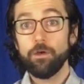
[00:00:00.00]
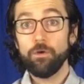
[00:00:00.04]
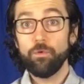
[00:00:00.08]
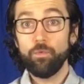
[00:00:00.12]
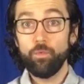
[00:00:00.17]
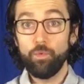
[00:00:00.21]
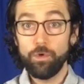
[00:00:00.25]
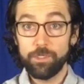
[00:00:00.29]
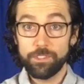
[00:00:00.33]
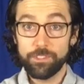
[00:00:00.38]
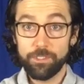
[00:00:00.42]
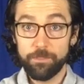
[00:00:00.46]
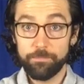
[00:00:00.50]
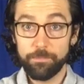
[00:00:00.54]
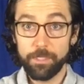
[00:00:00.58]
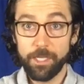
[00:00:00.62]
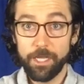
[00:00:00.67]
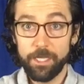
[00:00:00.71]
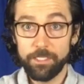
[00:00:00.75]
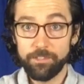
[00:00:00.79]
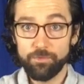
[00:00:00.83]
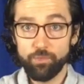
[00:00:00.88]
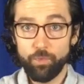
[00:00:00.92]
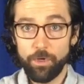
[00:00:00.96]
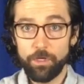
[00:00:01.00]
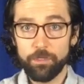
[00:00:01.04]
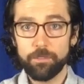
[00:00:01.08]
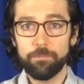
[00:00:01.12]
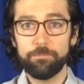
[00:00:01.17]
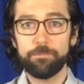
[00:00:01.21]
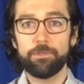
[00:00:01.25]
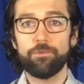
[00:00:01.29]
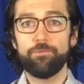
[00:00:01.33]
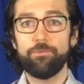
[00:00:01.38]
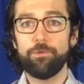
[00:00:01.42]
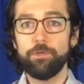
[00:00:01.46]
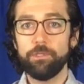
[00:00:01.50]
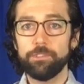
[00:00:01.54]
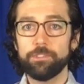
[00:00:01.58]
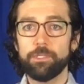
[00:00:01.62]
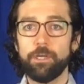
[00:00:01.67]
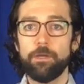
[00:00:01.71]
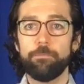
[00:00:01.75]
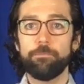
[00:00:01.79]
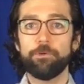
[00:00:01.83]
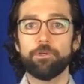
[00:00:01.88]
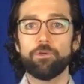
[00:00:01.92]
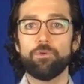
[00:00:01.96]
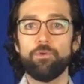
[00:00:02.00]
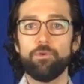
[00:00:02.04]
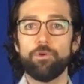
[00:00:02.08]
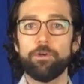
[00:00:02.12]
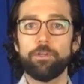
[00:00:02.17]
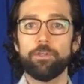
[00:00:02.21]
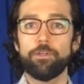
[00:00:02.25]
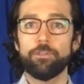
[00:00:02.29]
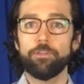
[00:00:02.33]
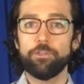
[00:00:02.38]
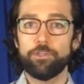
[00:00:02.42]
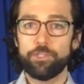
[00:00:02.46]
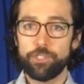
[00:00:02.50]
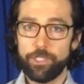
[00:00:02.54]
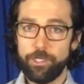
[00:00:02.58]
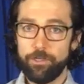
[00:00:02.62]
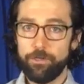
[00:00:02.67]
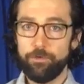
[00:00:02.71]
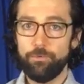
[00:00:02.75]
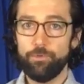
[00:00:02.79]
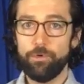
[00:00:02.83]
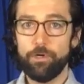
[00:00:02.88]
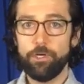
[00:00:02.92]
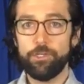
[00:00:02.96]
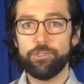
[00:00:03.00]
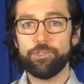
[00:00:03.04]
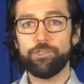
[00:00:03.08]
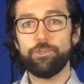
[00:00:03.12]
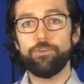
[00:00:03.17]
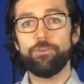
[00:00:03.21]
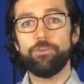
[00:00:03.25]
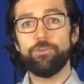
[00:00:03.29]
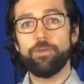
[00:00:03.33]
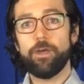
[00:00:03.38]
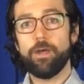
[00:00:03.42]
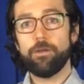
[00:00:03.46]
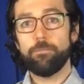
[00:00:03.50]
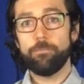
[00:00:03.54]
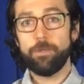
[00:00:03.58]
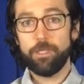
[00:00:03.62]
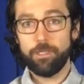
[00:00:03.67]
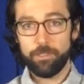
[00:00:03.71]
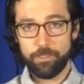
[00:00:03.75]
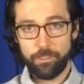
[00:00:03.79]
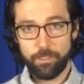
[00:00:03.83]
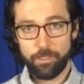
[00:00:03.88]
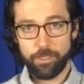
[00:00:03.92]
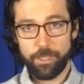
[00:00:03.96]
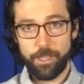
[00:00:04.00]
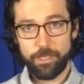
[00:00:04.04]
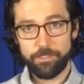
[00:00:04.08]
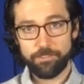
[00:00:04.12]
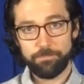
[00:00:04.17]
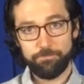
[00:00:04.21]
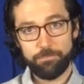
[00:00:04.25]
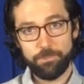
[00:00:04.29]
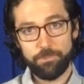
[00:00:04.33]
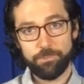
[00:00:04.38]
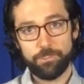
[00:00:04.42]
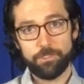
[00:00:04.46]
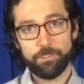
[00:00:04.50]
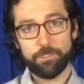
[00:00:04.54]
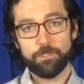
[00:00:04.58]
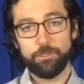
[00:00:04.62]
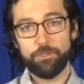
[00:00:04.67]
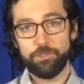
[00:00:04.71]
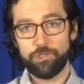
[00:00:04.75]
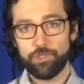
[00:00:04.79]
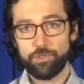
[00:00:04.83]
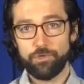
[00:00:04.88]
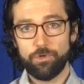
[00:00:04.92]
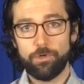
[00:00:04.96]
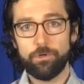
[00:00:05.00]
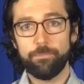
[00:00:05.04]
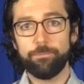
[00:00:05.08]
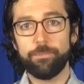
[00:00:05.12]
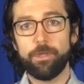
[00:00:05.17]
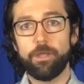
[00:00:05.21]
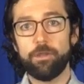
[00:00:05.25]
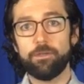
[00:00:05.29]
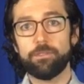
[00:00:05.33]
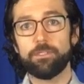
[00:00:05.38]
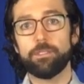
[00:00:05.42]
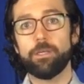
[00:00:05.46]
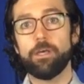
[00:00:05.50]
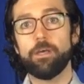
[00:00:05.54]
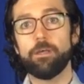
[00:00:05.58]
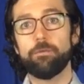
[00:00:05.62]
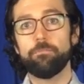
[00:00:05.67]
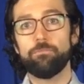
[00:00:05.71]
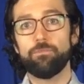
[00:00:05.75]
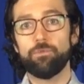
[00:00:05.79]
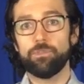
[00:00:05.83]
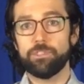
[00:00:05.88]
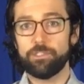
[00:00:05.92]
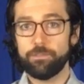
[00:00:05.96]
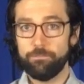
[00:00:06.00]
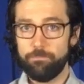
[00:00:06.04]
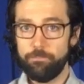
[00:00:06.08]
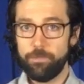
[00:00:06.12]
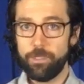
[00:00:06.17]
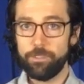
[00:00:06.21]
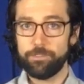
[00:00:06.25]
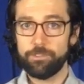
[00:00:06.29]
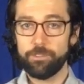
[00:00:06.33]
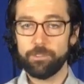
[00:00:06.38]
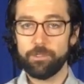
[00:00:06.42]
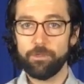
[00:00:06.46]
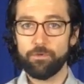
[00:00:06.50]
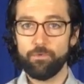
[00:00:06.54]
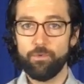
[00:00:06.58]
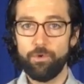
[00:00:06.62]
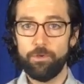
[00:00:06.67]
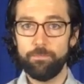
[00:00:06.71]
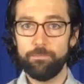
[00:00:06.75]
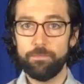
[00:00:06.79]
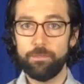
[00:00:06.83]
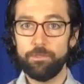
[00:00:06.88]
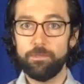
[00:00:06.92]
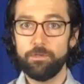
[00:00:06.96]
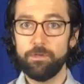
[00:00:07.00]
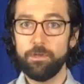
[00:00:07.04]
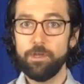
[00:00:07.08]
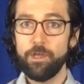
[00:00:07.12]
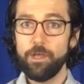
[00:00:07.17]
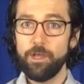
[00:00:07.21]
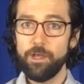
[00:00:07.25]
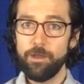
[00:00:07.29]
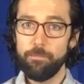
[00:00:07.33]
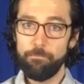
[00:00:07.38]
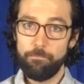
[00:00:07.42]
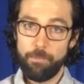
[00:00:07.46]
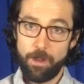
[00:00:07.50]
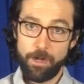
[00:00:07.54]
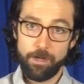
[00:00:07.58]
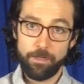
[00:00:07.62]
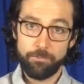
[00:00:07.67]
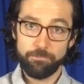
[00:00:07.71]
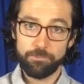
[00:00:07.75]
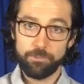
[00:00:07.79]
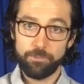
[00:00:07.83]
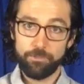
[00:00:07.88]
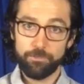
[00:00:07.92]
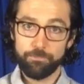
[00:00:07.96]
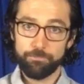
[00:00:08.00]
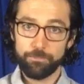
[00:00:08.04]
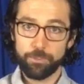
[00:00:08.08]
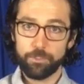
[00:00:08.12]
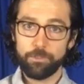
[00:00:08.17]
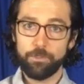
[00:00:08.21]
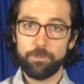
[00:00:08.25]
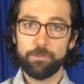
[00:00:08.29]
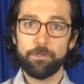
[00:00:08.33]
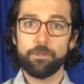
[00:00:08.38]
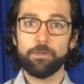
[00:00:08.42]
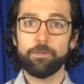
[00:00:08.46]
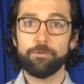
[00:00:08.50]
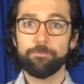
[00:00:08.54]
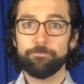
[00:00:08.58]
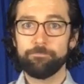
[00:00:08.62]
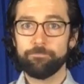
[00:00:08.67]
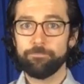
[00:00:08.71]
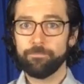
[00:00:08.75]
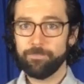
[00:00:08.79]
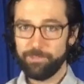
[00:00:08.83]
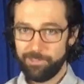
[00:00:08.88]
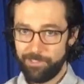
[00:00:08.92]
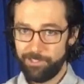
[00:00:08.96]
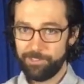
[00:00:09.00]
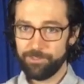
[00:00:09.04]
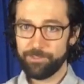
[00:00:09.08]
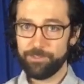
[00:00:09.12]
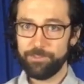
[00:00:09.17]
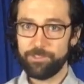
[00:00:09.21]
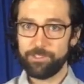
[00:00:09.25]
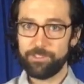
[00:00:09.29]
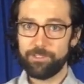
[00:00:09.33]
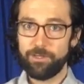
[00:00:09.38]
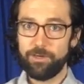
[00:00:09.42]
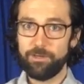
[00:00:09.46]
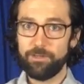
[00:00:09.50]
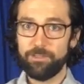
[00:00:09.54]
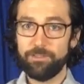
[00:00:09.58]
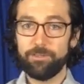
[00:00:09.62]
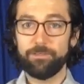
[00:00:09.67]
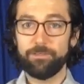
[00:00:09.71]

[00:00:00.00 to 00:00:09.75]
What is up, guys? Welcome to Real Time Recording, the channel where I show you how to make kick-ass music in a short amount of time with some basic equipment. My name's Luke McClurg. Let's get started.